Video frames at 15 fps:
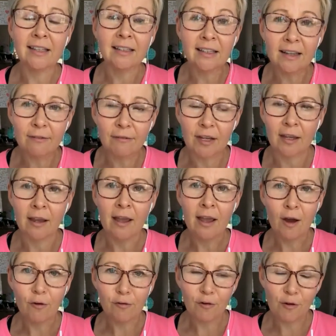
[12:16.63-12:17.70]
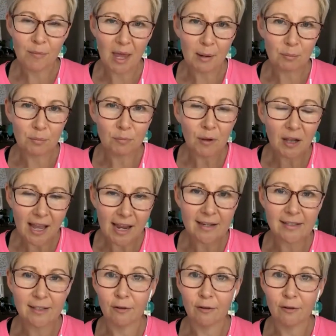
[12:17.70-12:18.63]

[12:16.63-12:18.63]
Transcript: living from that place